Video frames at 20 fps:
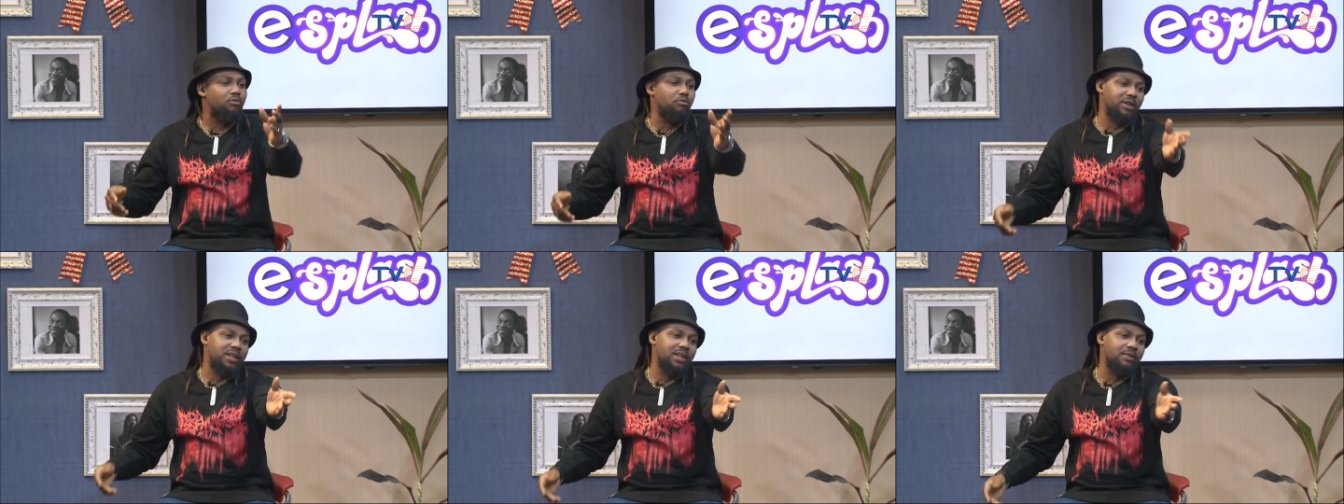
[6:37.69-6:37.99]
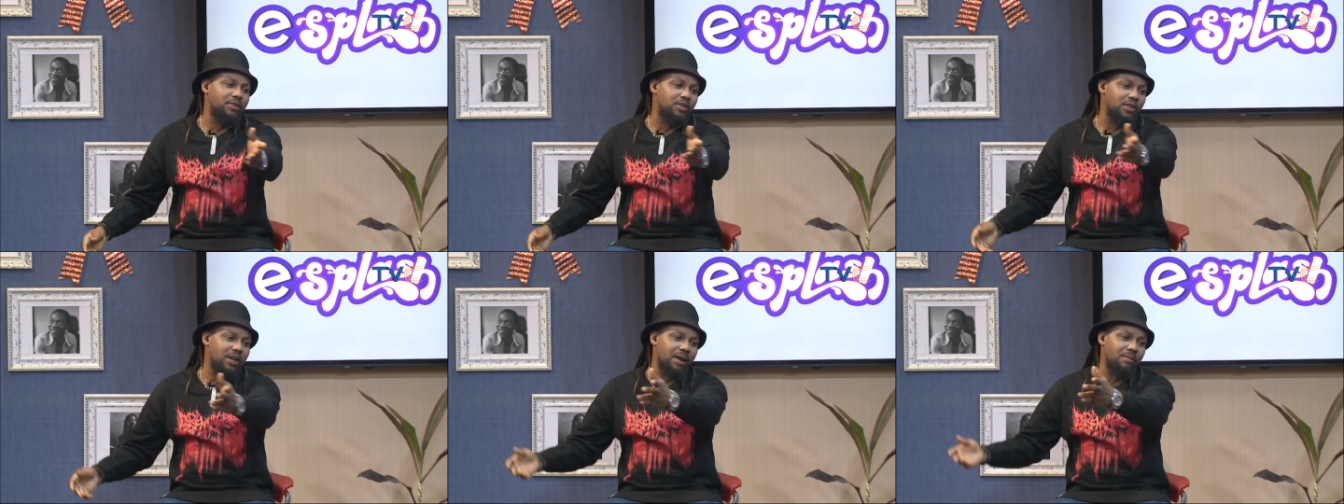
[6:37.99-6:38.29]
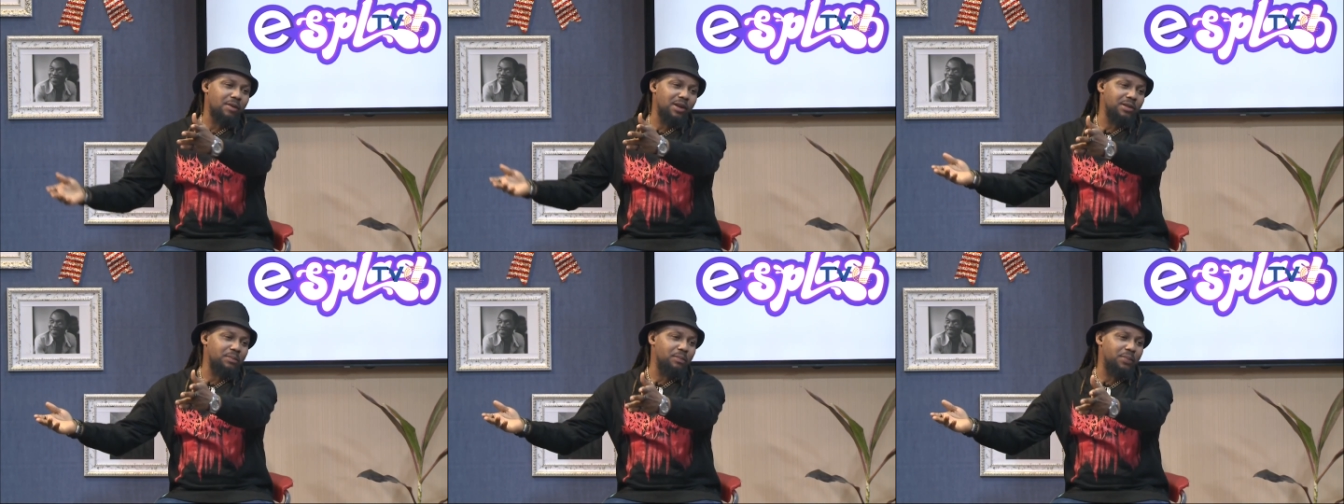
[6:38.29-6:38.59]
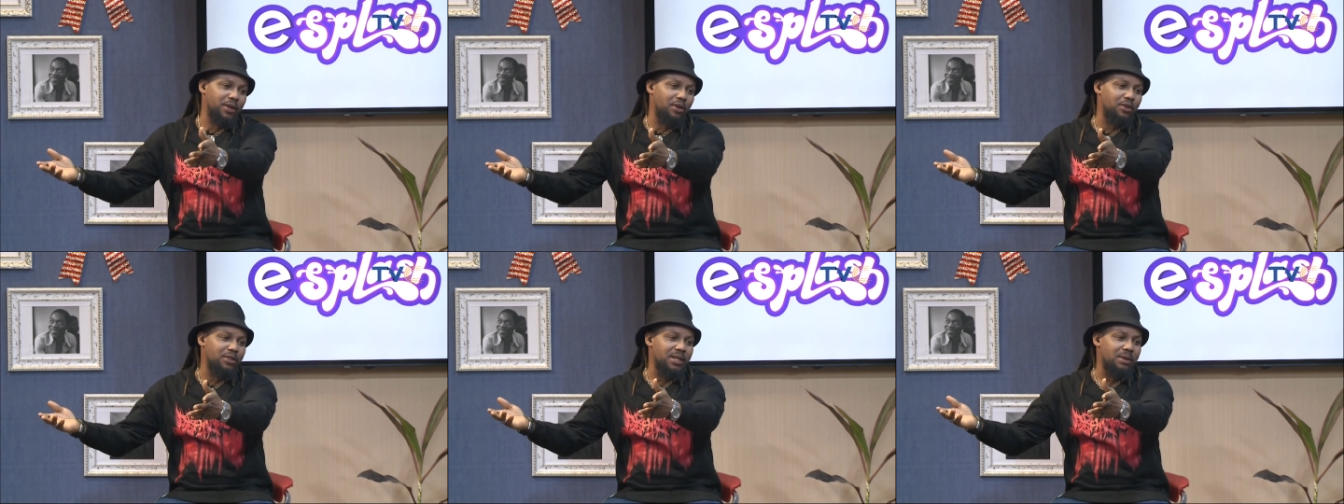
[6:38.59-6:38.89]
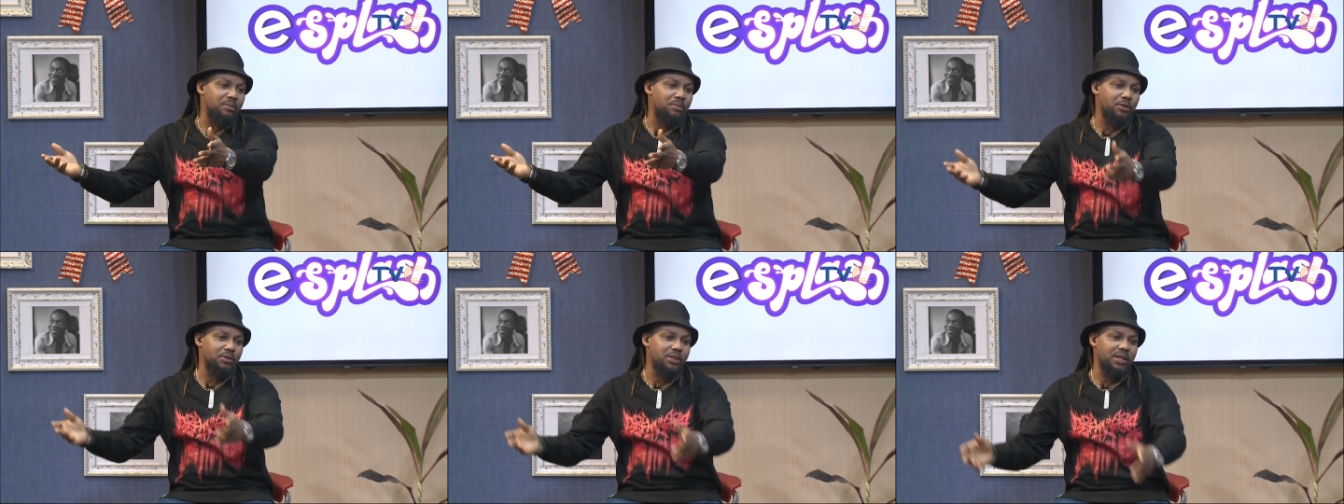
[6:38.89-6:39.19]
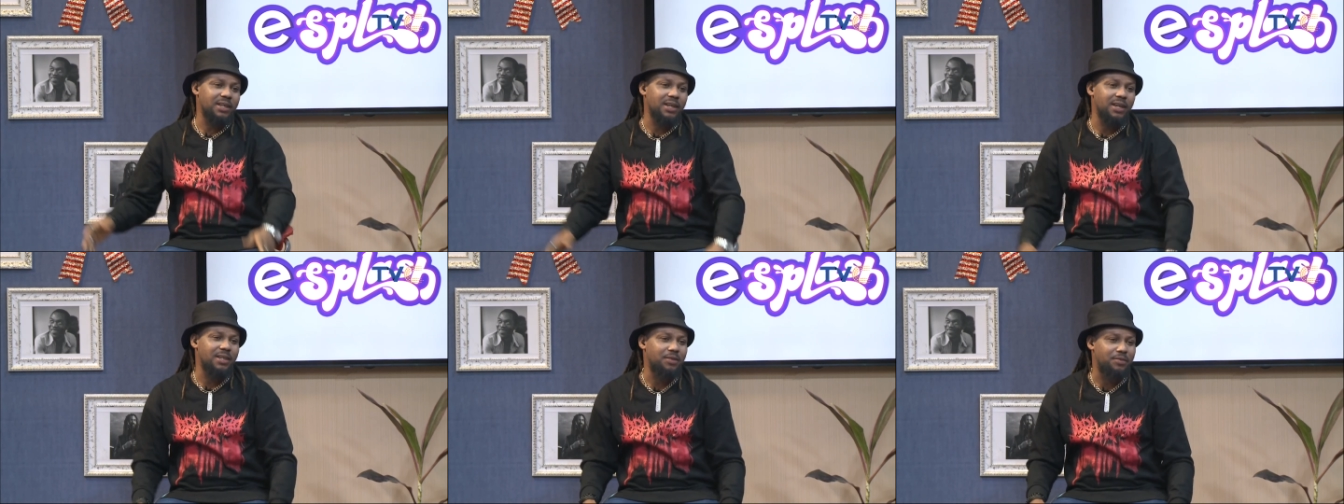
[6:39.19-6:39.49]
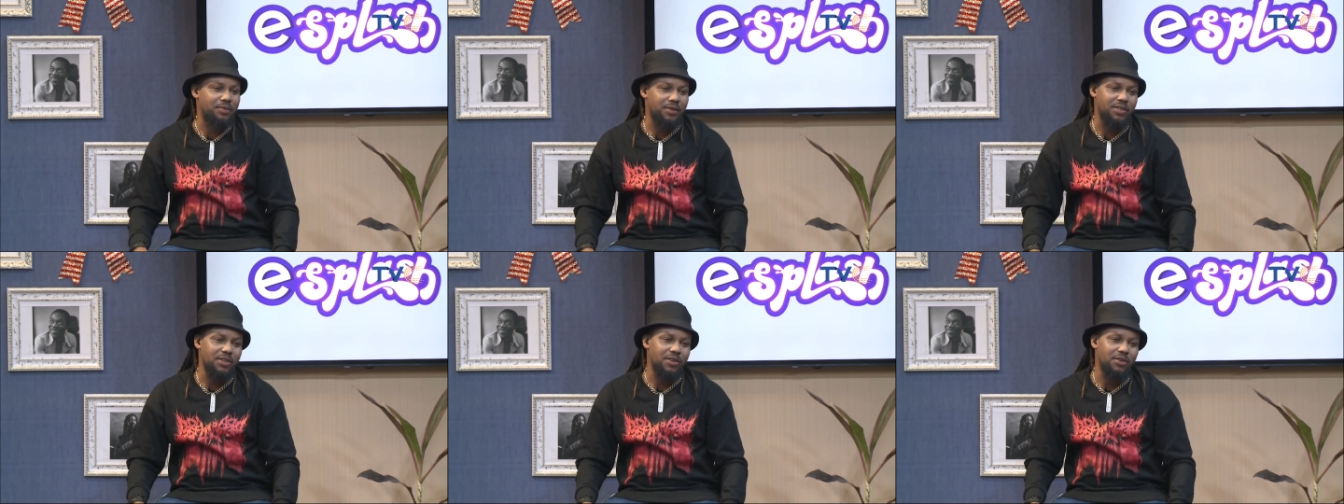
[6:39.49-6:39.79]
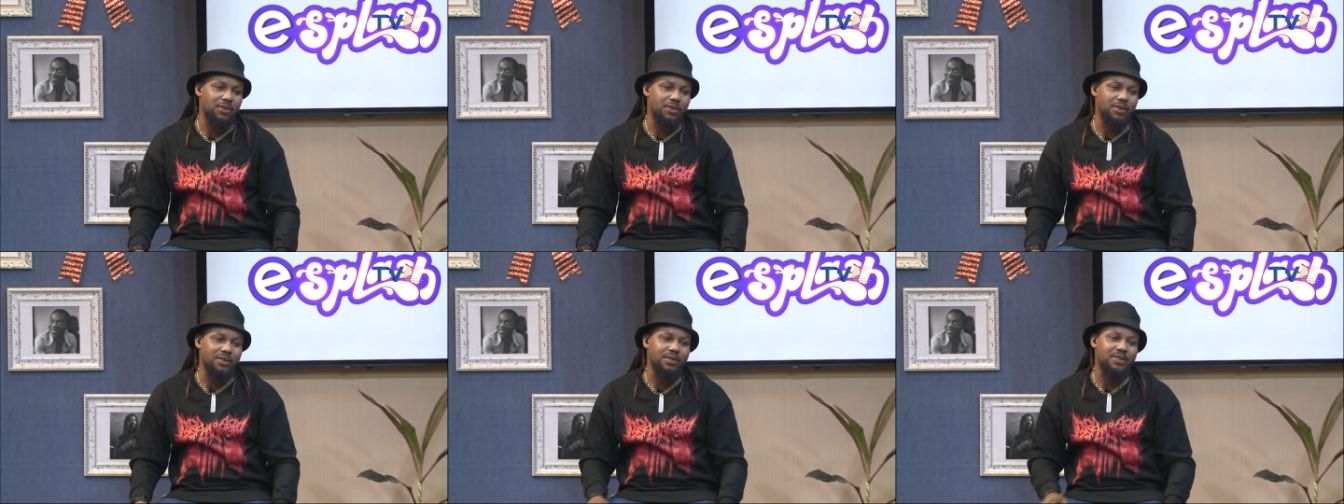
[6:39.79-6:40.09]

We didn't even talk about the Beyonce project that she featured on.